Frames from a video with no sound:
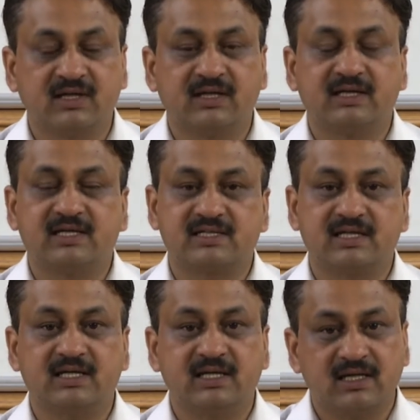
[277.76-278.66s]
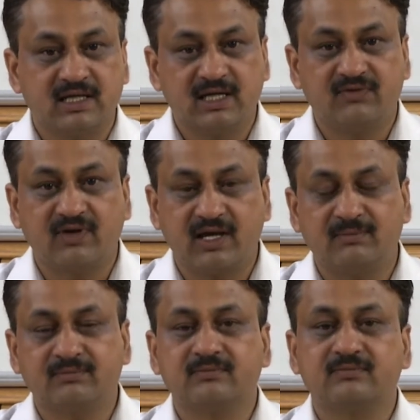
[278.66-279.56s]
let's say if I
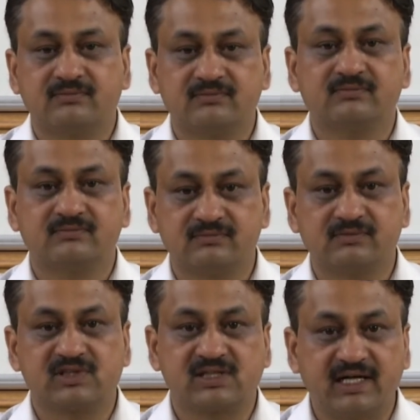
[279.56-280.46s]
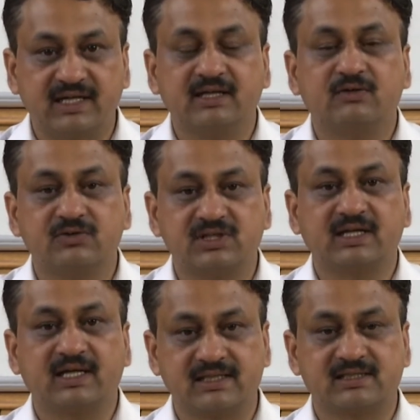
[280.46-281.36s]
am starting a coaching
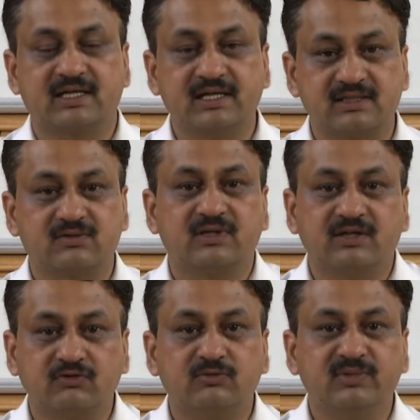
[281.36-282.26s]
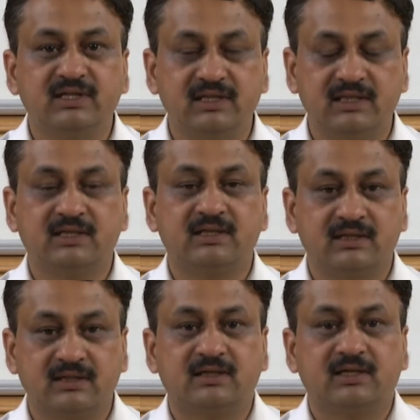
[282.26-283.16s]
class, right? So that would be
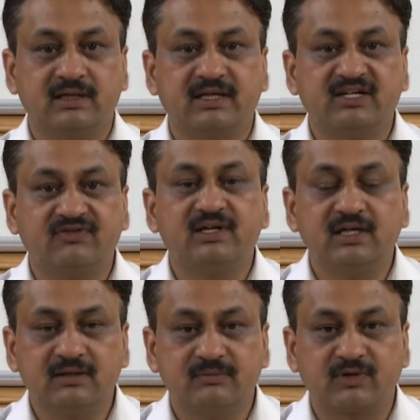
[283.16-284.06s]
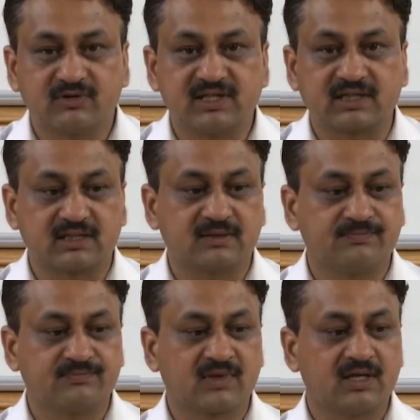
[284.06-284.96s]
a greenfield project.
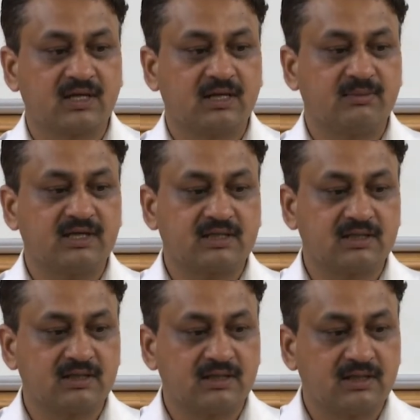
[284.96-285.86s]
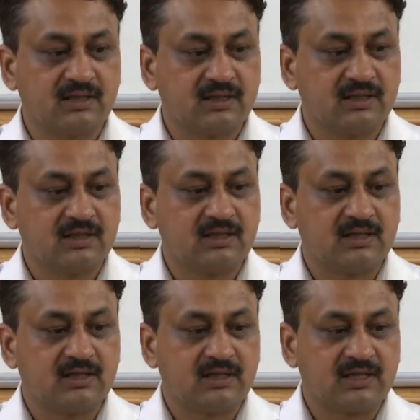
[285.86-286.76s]
But
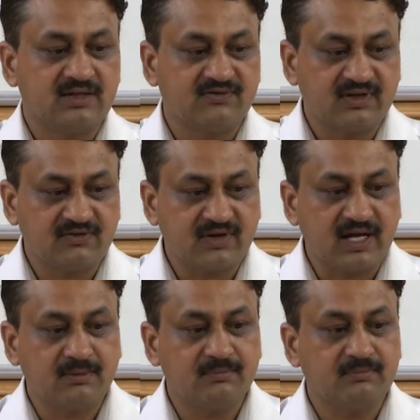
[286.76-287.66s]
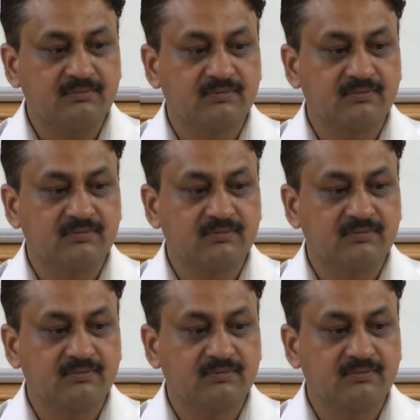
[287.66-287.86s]
if I am